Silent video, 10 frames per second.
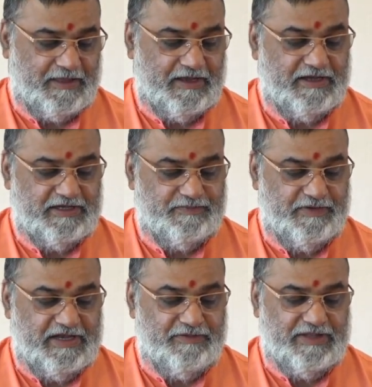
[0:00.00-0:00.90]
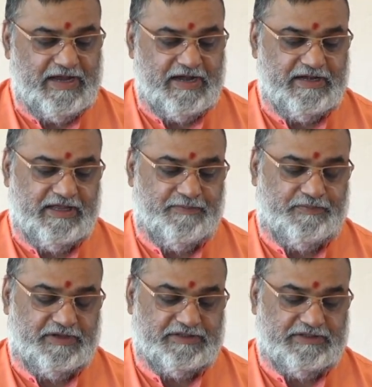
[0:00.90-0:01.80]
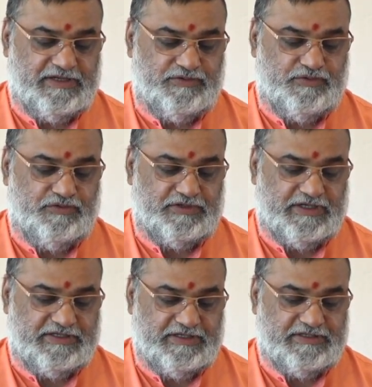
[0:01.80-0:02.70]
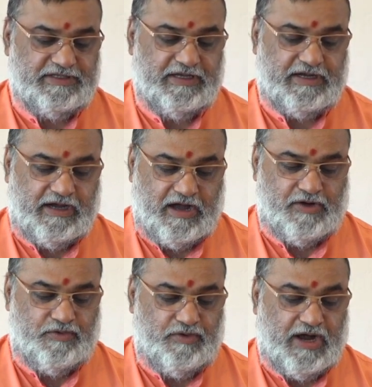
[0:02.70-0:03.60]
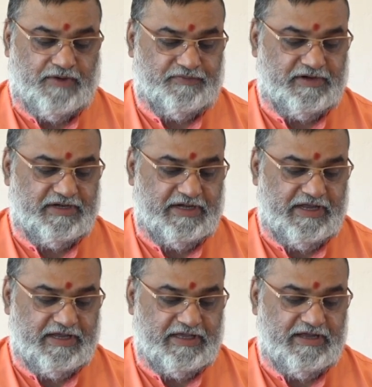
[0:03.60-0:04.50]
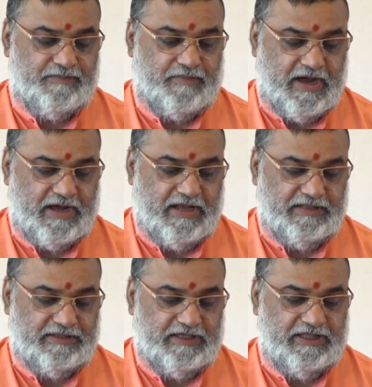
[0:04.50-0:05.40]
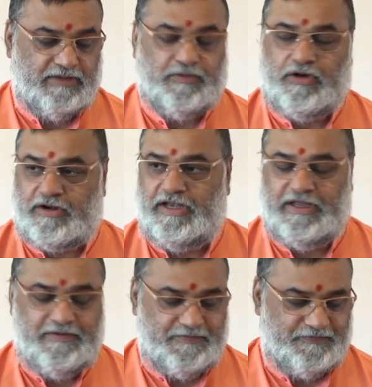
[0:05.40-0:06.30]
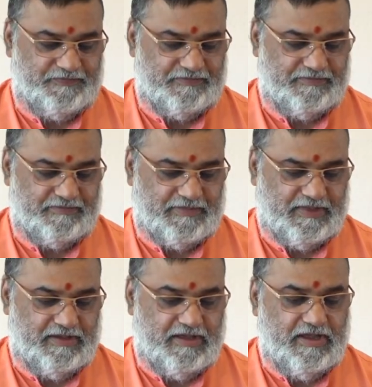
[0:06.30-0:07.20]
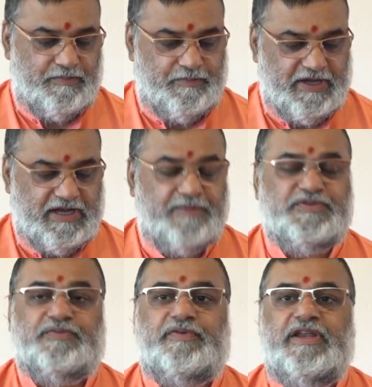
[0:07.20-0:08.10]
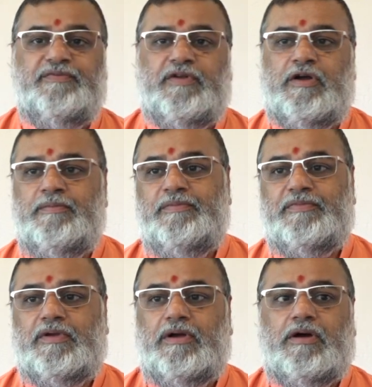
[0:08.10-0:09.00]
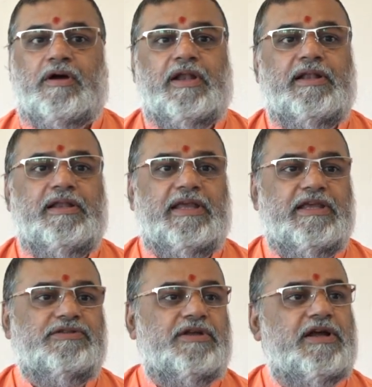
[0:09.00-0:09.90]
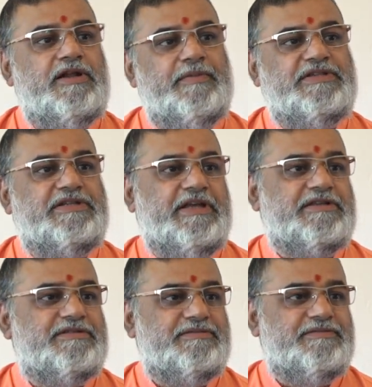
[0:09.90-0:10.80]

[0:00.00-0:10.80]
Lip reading: it is believed that a person who touches a cow after taking bath in the morning becomes free from all his or her mistakes.